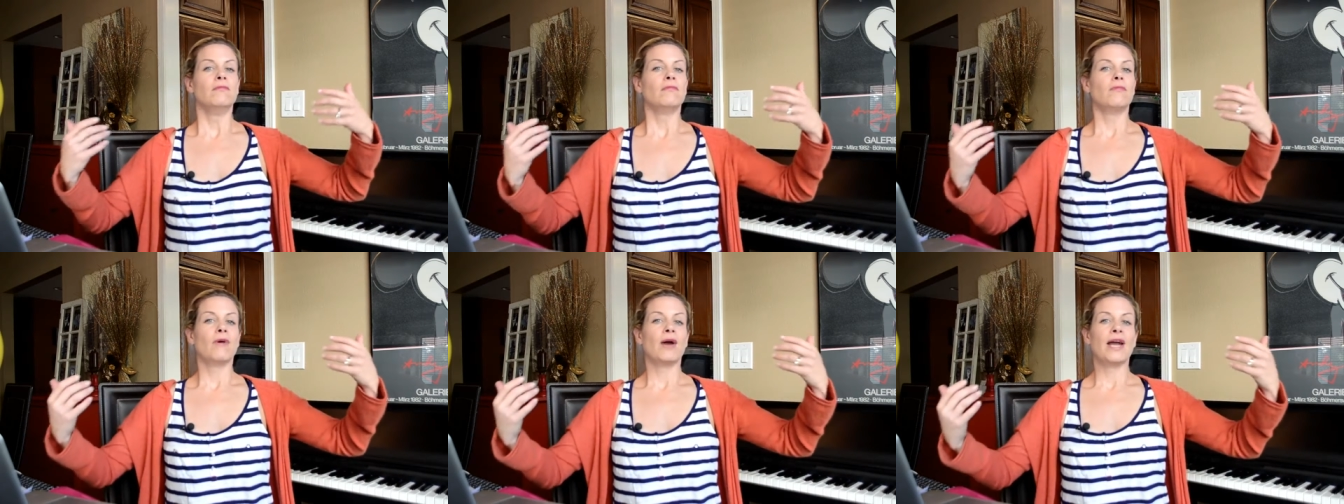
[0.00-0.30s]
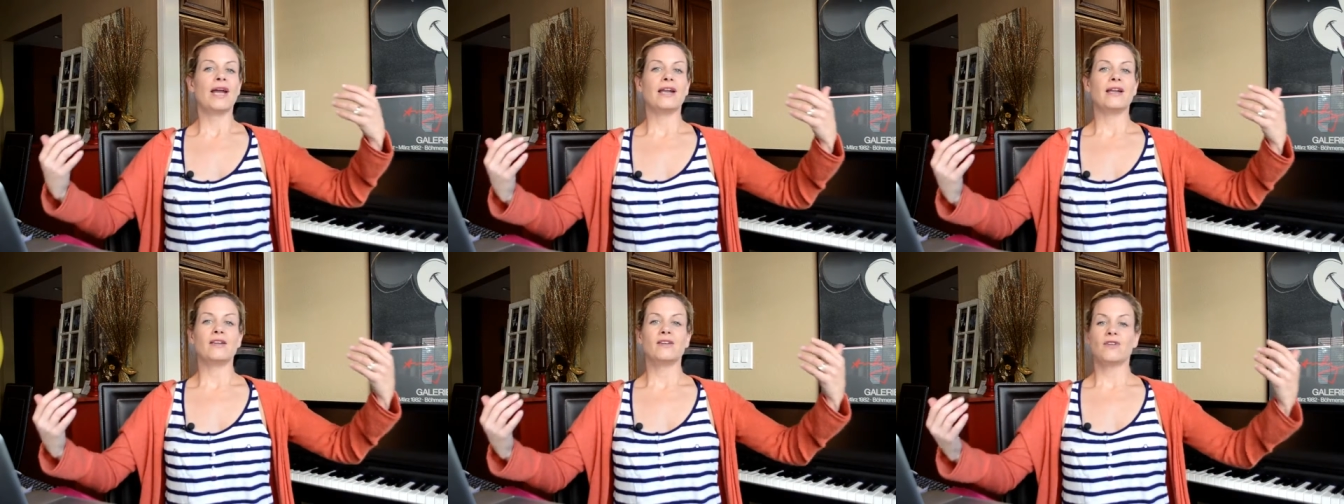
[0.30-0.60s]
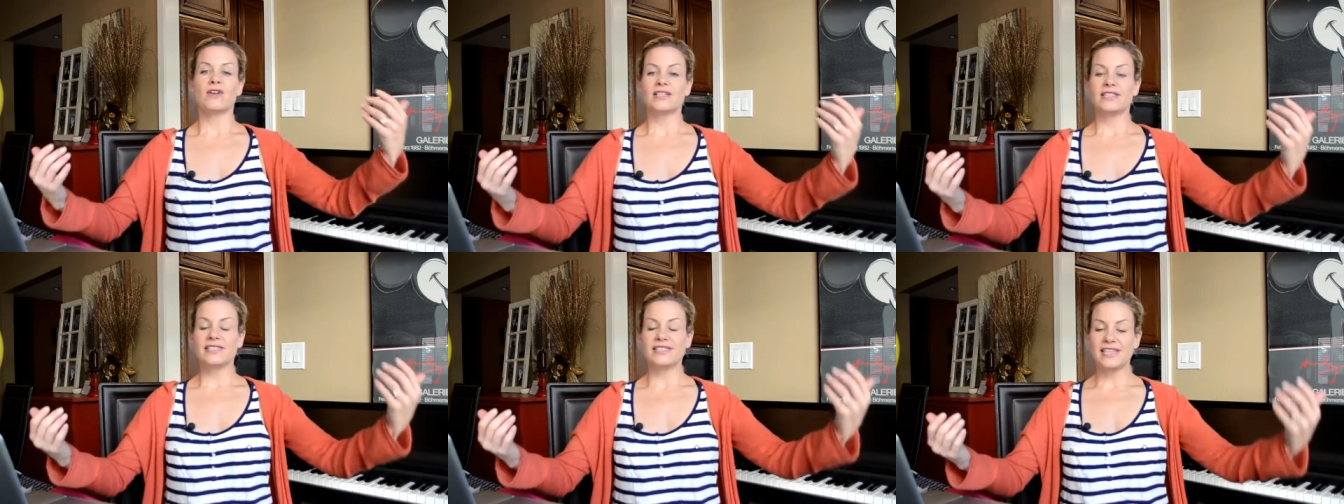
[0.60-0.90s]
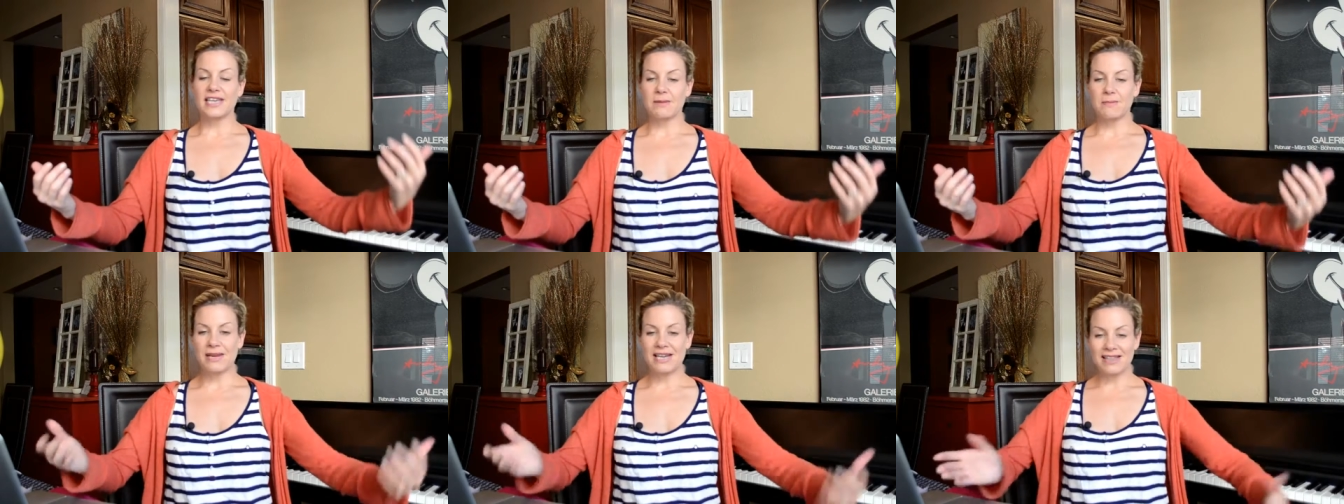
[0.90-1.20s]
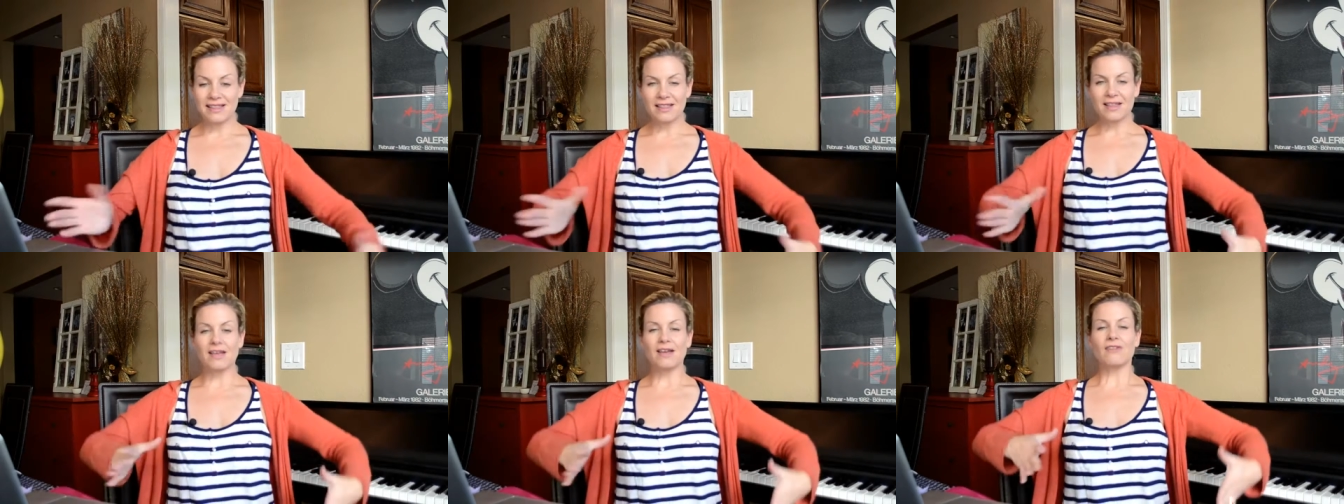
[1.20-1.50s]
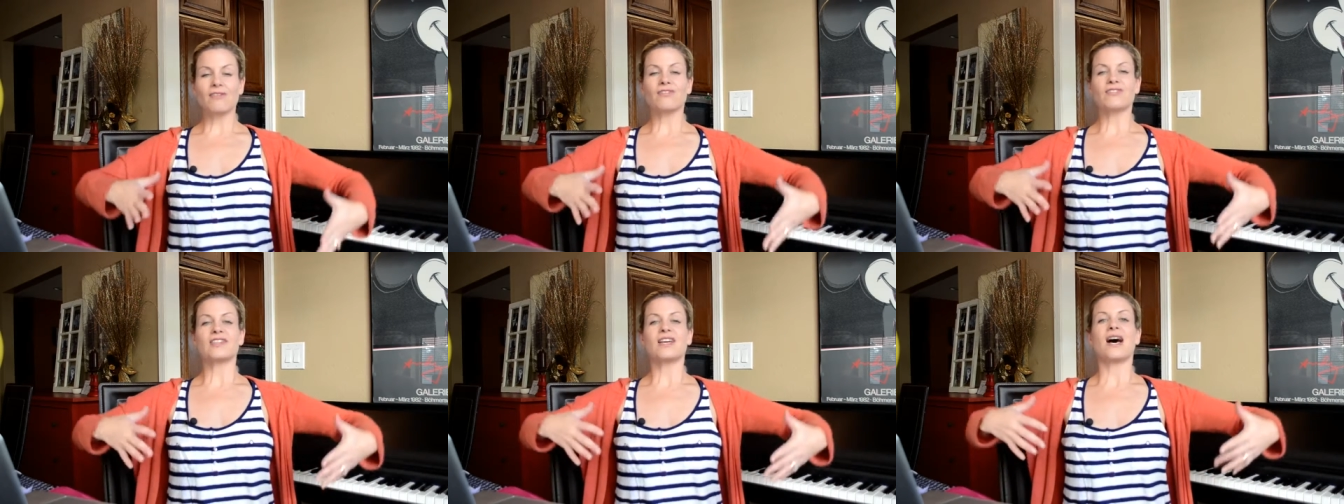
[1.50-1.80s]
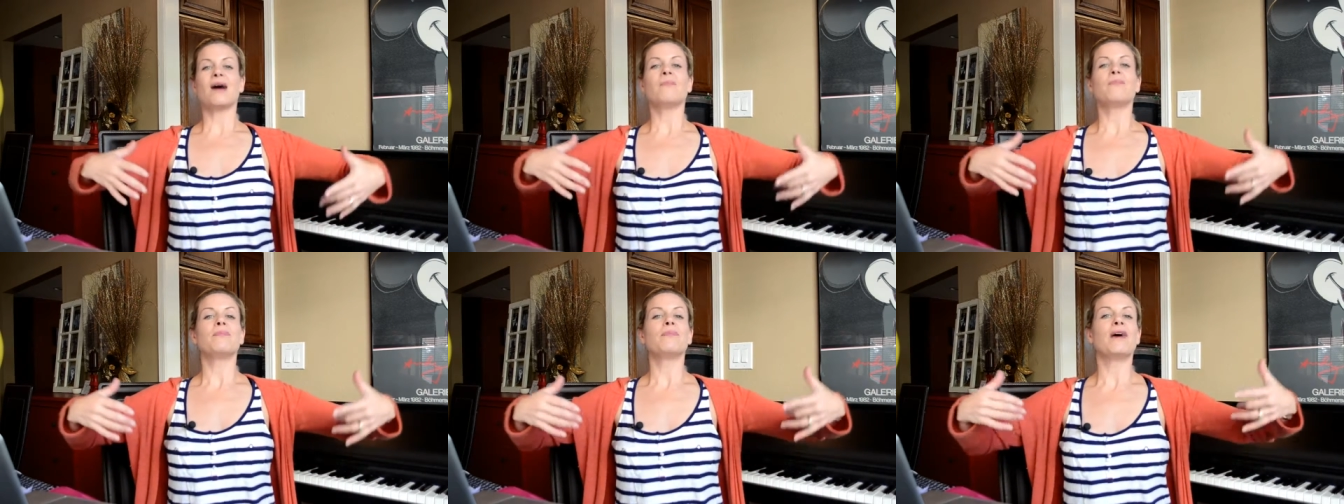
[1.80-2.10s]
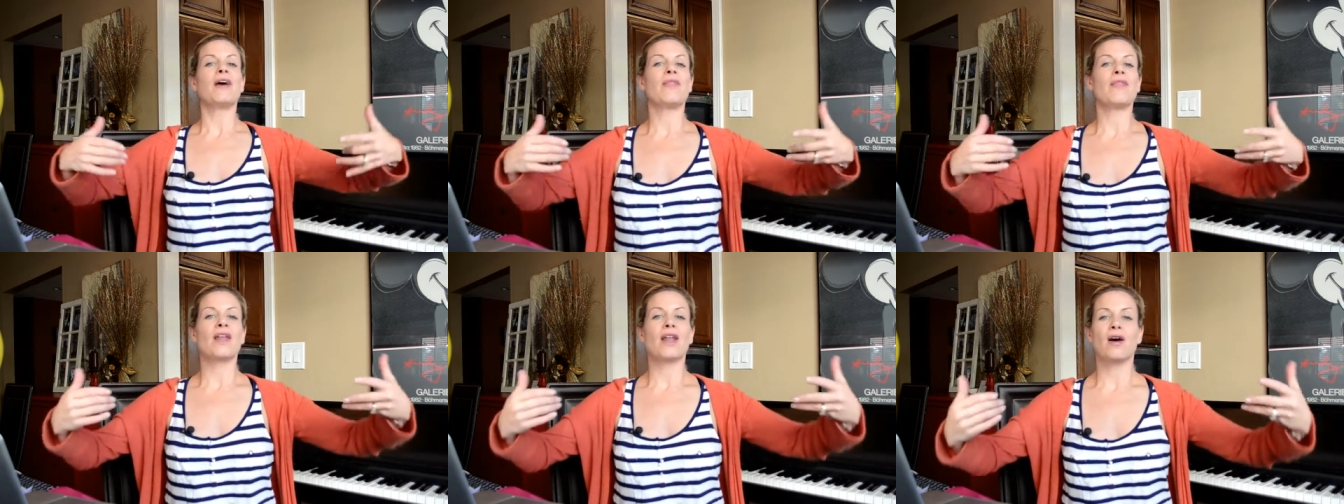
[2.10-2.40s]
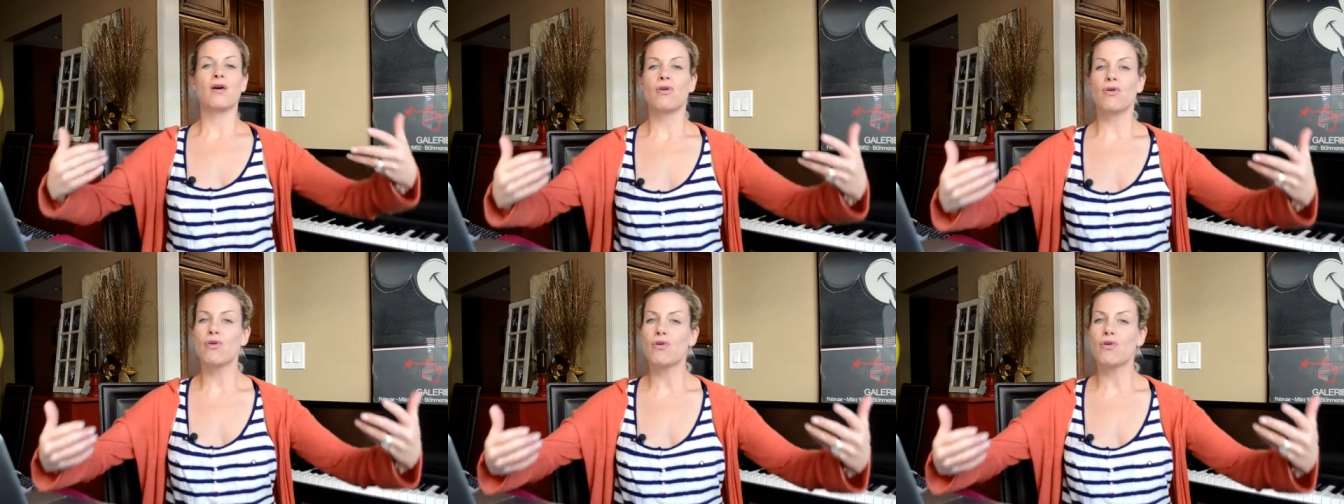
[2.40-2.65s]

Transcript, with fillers: right, you can see me lift up and then